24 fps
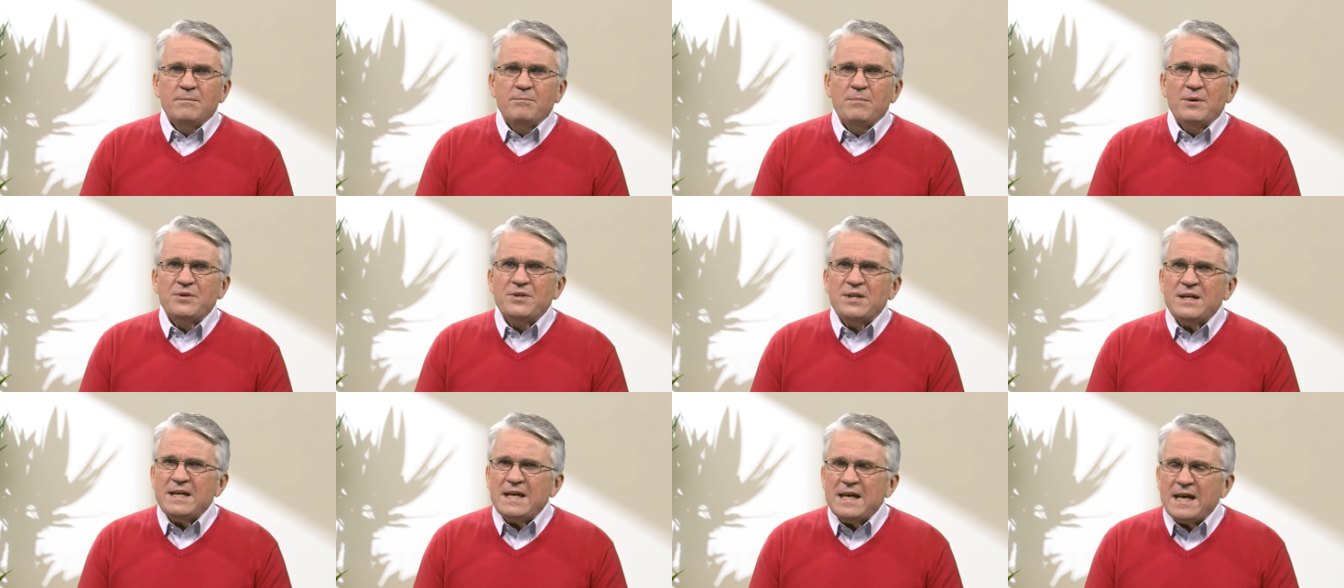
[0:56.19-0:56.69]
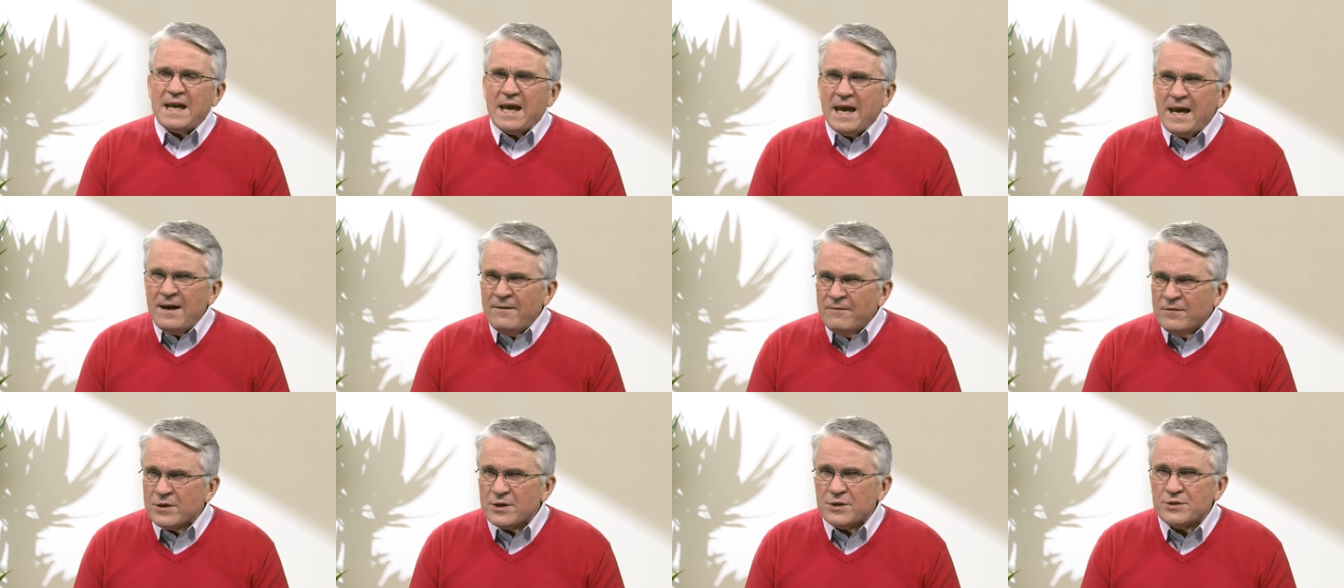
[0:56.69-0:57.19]
but the
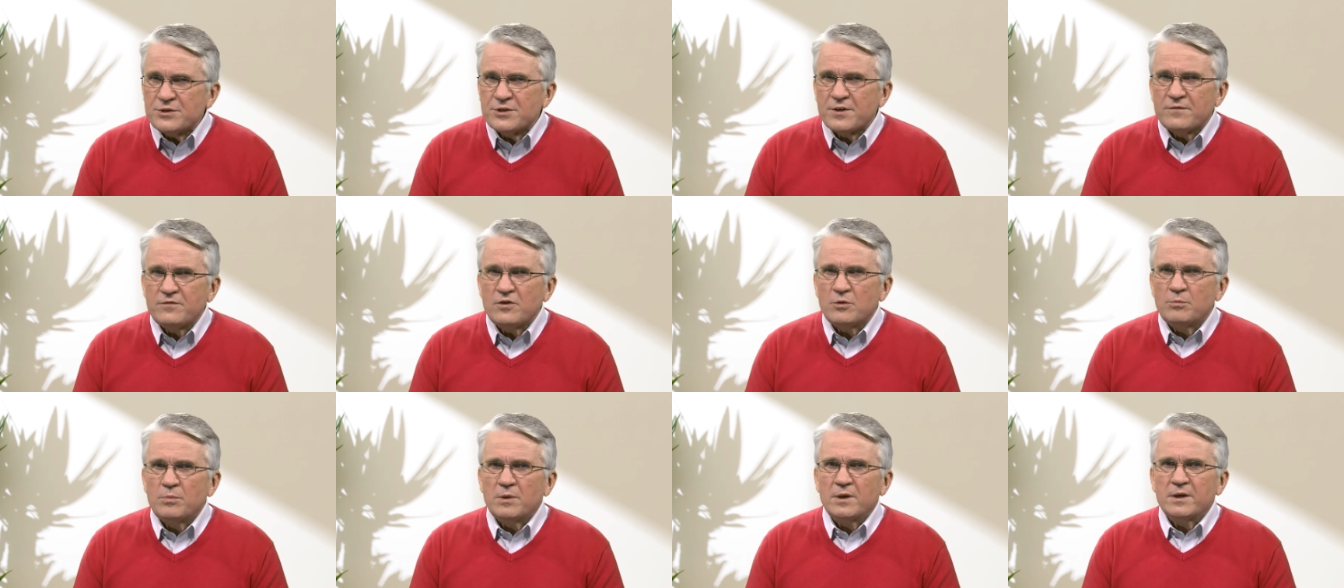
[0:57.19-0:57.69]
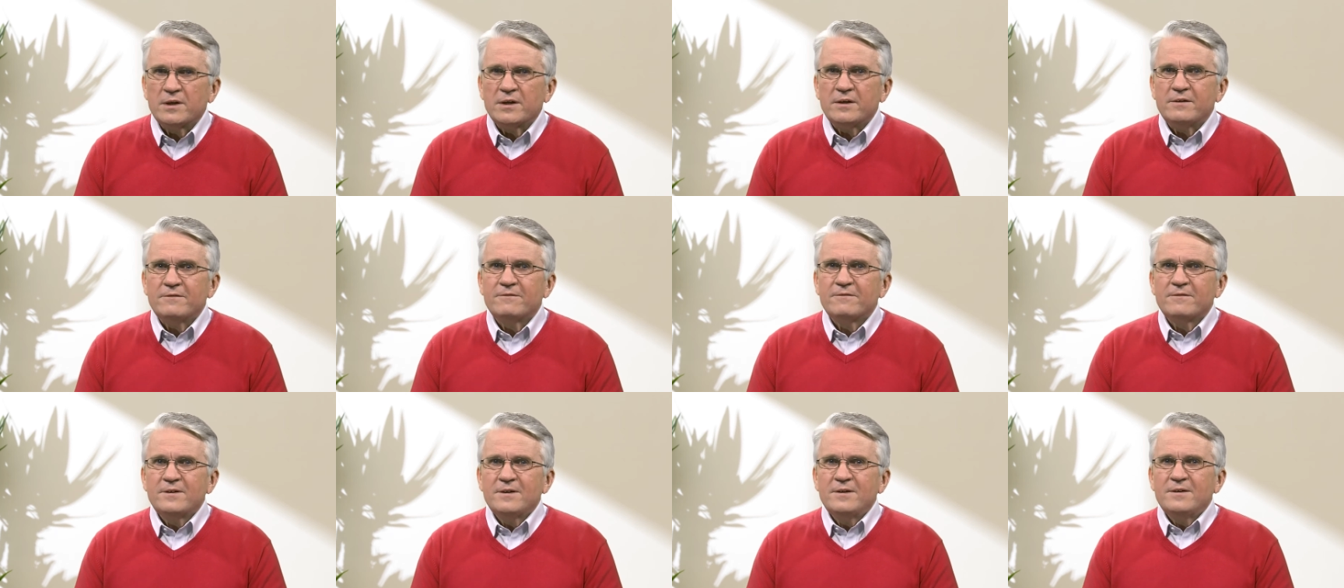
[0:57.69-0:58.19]
evidence of your
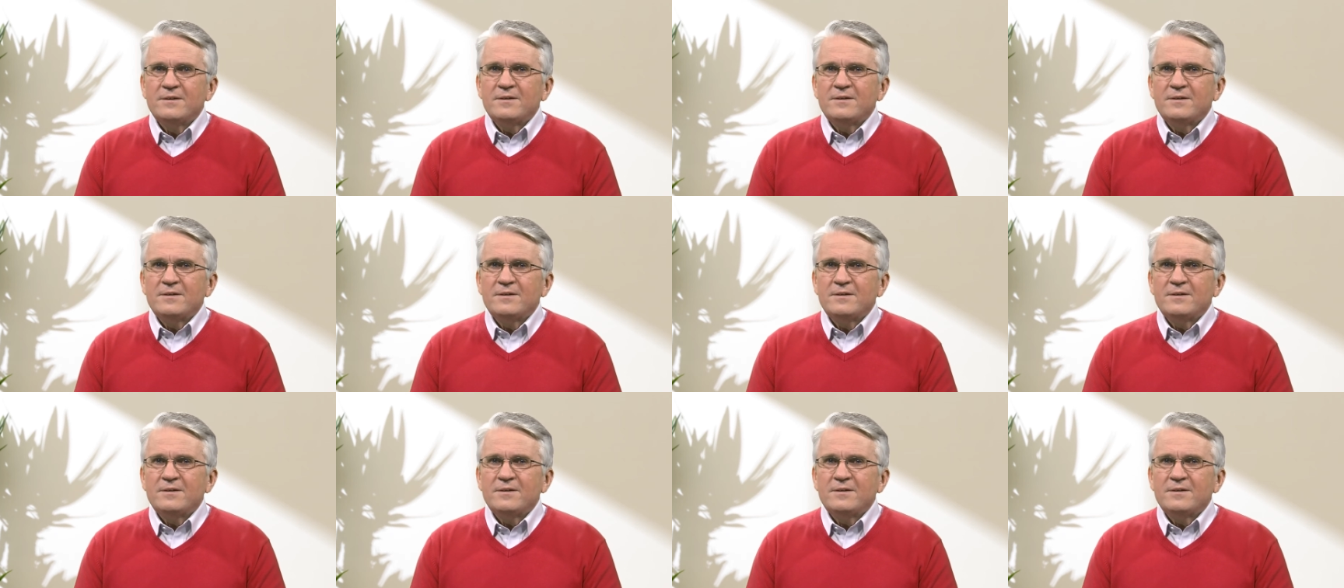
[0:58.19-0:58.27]
belief